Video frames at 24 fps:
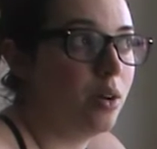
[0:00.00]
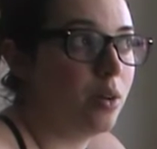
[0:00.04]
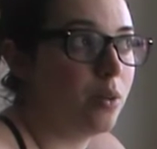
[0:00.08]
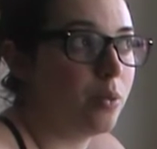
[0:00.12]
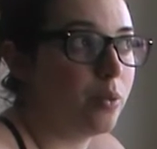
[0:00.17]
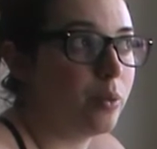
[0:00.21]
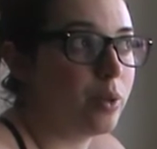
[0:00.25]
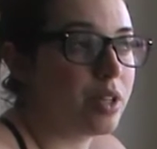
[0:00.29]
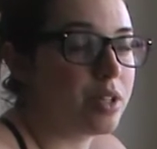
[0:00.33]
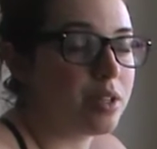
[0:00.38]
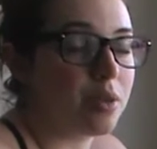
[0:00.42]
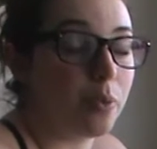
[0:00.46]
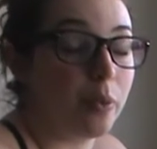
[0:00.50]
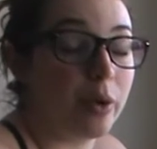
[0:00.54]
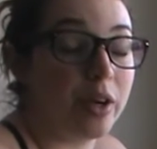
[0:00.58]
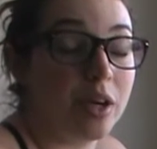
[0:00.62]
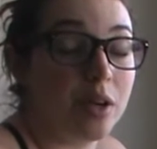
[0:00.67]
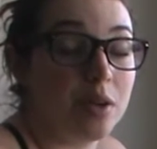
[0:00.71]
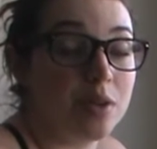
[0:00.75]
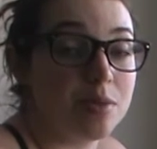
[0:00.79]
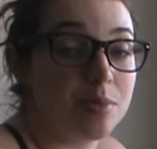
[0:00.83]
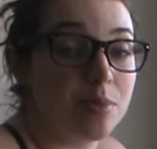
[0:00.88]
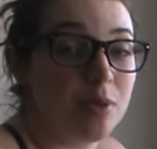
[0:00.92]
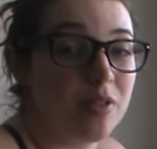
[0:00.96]

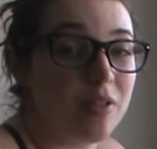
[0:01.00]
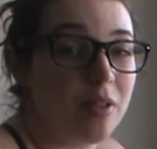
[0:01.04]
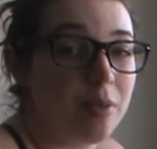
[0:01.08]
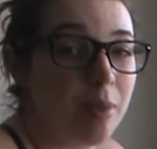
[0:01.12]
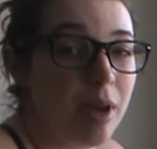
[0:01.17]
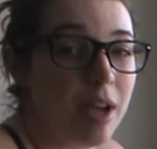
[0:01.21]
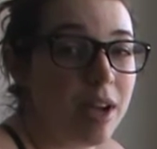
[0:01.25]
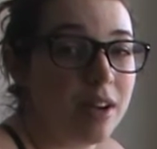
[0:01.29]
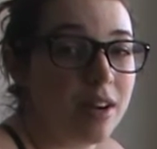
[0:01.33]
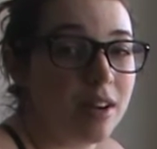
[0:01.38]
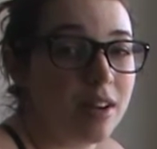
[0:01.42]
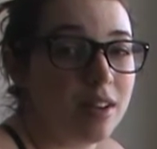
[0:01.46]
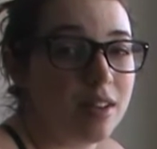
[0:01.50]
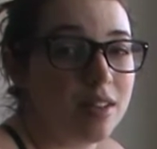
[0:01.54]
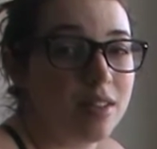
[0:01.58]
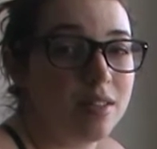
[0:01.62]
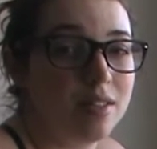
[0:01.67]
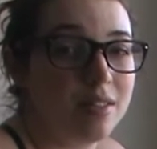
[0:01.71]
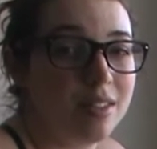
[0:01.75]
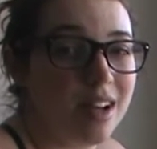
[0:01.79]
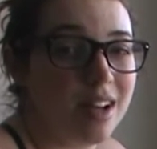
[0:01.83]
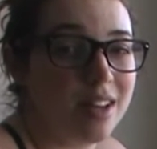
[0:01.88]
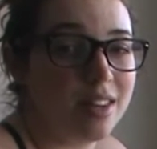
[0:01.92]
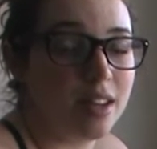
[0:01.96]
Windows Movie Maker,
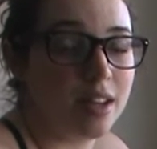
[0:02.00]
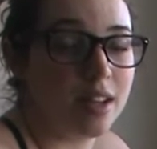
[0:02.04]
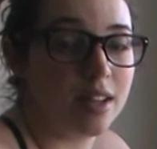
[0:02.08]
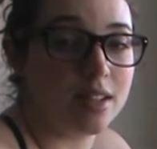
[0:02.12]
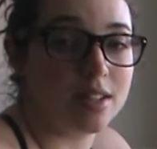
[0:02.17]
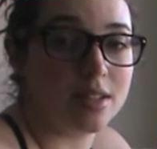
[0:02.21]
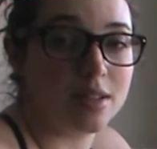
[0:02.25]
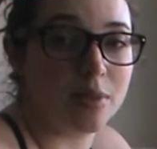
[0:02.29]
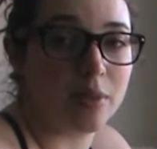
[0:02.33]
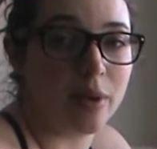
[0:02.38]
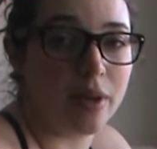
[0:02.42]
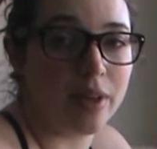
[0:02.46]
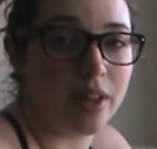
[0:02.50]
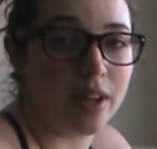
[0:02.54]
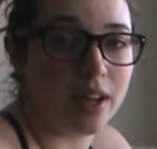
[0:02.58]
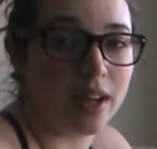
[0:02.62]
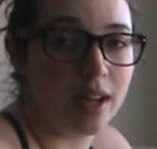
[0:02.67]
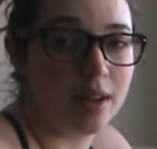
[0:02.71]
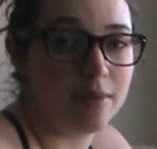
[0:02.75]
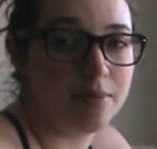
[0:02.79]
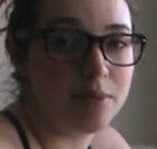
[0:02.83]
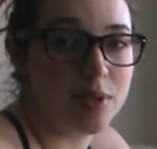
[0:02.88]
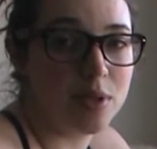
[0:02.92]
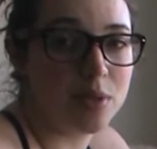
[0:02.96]
I think is the one that
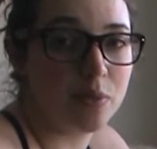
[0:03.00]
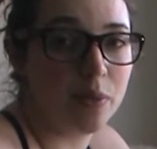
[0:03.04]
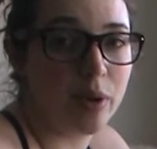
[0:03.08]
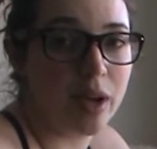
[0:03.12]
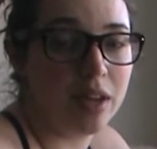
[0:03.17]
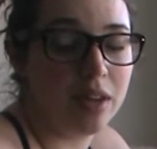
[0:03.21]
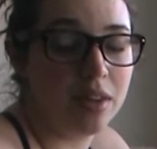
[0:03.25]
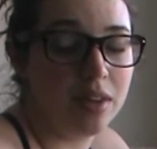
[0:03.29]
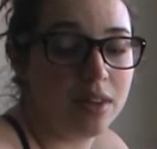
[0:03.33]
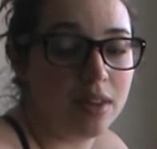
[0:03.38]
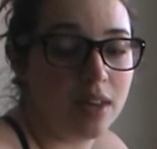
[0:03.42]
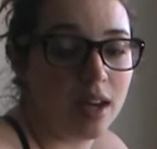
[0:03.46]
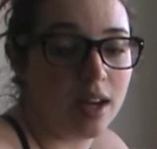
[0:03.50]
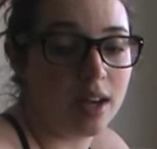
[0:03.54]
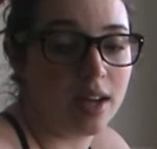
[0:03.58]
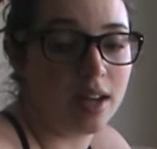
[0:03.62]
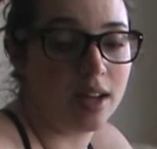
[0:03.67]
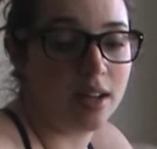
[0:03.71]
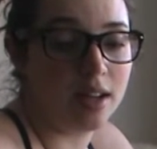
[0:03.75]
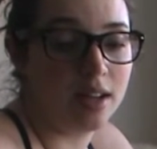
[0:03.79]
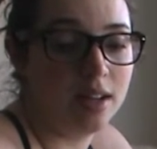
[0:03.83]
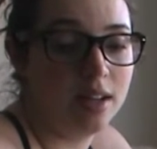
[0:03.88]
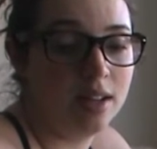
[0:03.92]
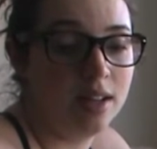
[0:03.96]
comes with,
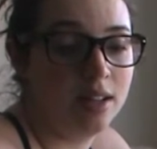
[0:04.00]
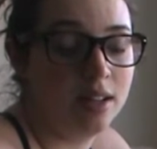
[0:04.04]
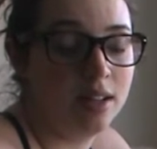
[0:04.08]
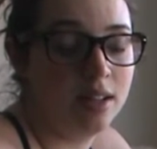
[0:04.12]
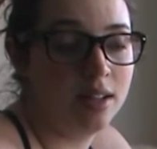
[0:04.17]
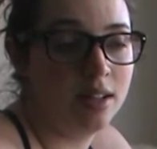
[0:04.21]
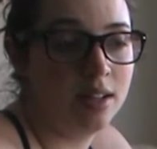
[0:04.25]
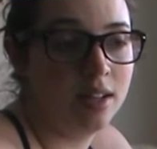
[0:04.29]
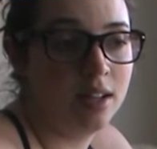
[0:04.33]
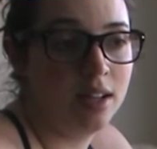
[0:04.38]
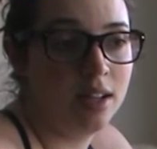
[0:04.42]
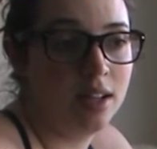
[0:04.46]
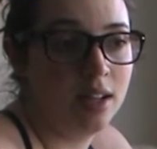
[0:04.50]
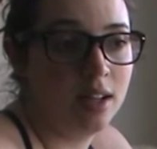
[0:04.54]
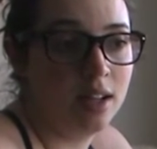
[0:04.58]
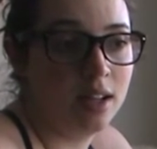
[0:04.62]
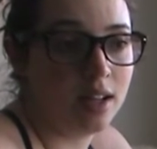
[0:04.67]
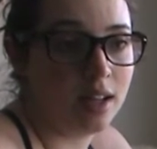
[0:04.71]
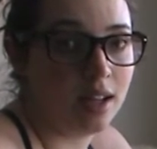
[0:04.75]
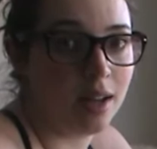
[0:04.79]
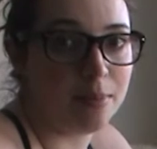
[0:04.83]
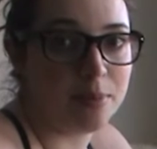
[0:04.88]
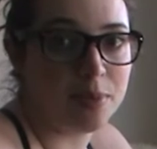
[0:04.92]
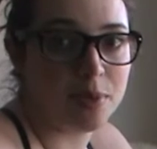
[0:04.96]

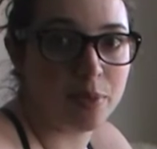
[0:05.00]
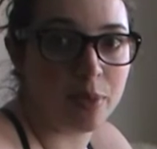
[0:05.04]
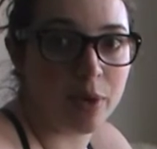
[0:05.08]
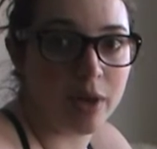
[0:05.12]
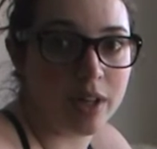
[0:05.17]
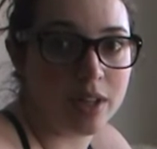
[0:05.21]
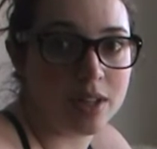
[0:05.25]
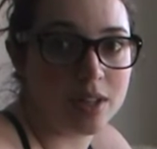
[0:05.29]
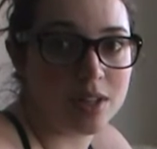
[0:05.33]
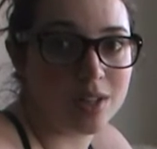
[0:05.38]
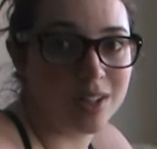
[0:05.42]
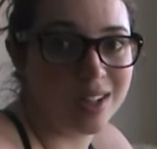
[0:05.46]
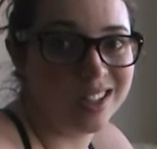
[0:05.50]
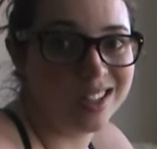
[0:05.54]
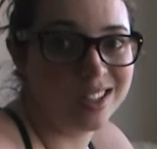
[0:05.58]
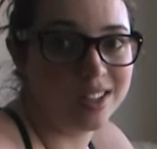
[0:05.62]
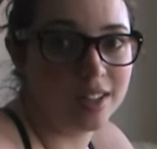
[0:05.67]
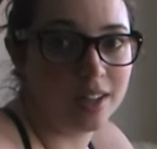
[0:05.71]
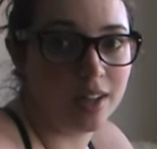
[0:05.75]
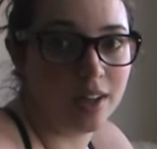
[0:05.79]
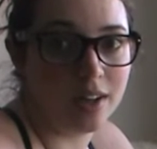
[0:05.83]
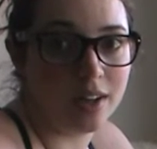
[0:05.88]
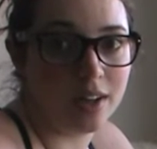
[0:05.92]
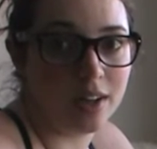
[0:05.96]
comes
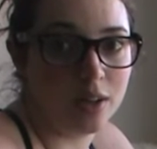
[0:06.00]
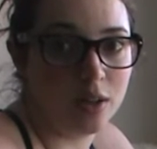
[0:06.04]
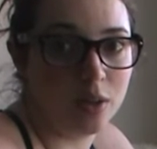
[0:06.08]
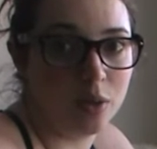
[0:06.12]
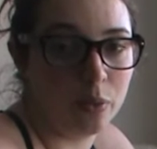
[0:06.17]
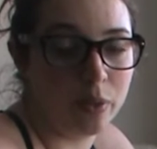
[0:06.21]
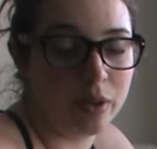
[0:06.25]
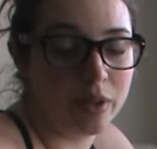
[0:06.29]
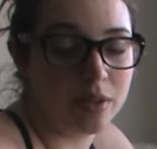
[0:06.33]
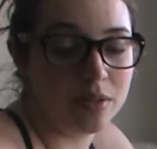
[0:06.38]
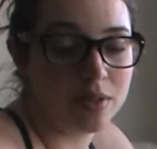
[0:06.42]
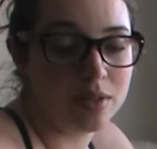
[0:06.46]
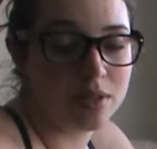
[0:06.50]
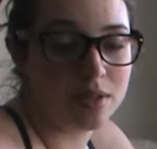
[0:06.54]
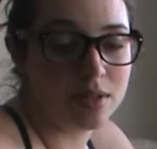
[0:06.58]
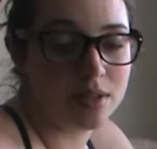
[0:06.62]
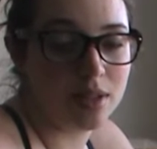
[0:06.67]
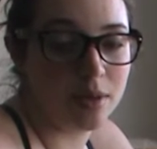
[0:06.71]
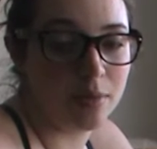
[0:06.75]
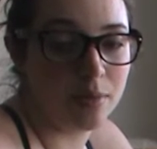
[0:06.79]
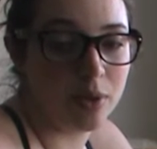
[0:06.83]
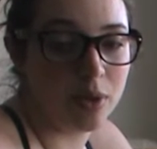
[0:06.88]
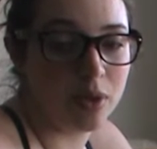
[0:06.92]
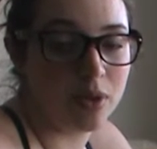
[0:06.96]
pre-installed on all Windows
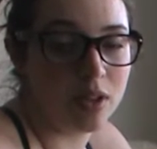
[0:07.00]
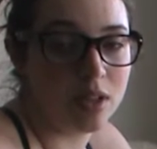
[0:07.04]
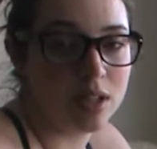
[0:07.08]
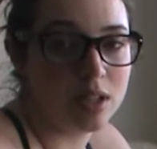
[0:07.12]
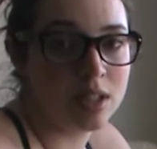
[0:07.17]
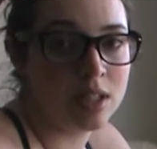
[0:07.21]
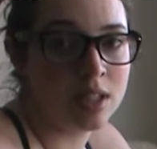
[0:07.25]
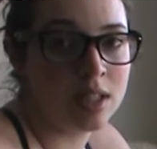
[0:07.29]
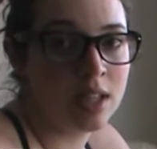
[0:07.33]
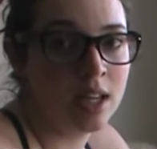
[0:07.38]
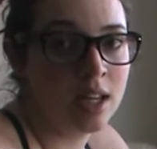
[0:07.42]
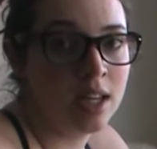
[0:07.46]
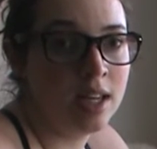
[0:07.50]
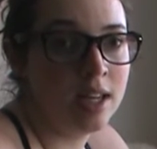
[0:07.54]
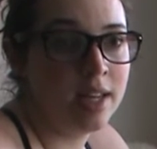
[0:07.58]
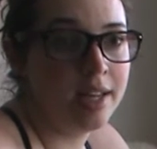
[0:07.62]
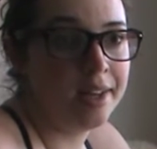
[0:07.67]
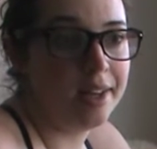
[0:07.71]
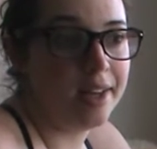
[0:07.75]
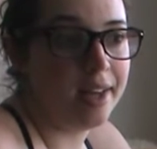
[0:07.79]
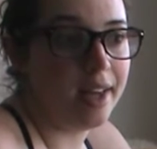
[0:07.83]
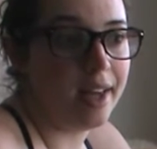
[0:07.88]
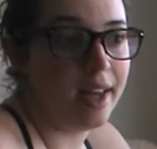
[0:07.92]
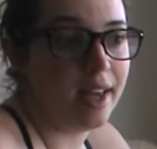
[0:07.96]
computers.
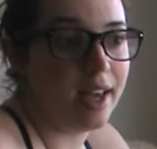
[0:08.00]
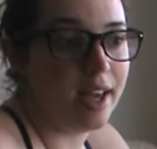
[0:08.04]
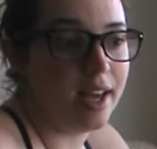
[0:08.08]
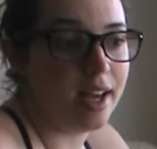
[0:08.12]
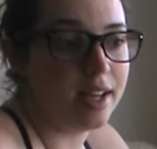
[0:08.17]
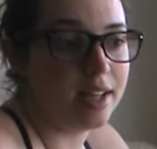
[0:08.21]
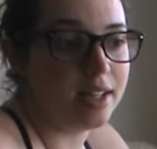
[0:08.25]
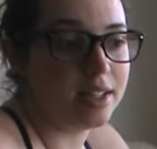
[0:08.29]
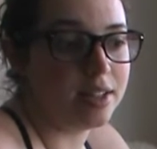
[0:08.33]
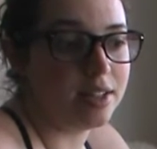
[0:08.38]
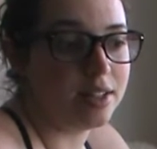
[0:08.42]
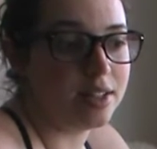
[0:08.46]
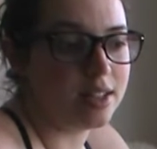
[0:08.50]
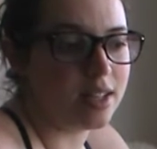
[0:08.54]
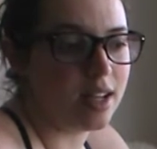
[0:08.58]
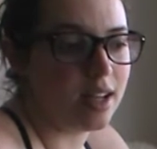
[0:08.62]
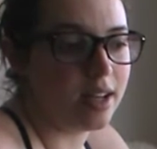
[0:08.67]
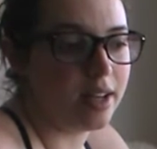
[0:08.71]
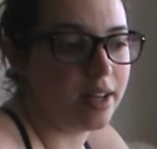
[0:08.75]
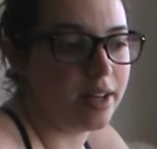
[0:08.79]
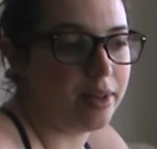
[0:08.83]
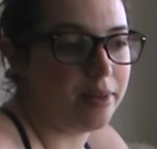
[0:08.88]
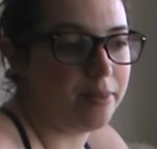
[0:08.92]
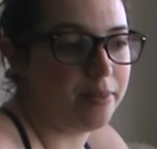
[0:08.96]
And
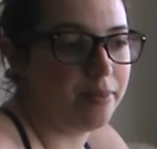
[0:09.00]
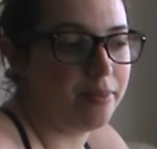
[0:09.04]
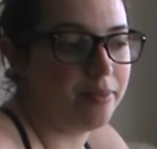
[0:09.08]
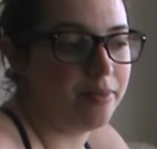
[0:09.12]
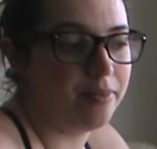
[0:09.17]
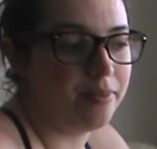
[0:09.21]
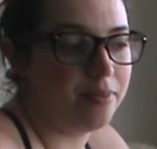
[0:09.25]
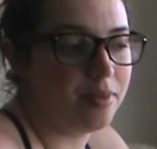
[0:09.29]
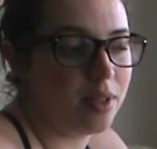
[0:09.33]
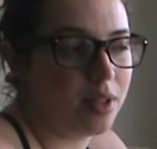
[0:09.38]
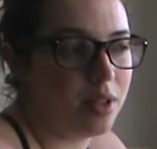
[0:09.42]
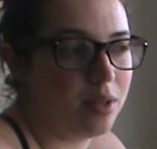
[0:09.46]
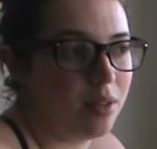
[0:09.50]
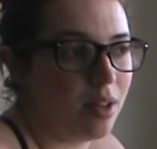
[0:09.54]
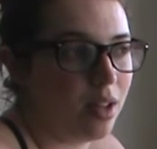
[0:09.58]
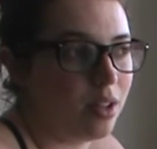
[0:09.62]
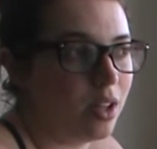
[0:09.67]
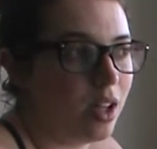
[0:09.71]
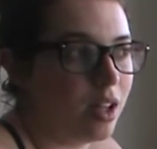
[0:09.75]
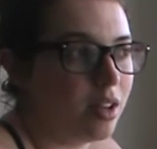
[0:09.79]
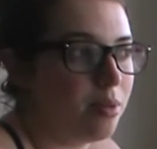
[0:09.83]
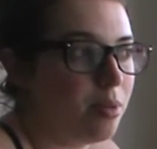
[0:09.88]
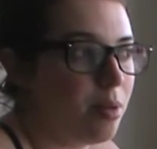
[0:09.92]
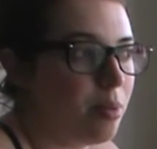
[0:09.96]
a lot of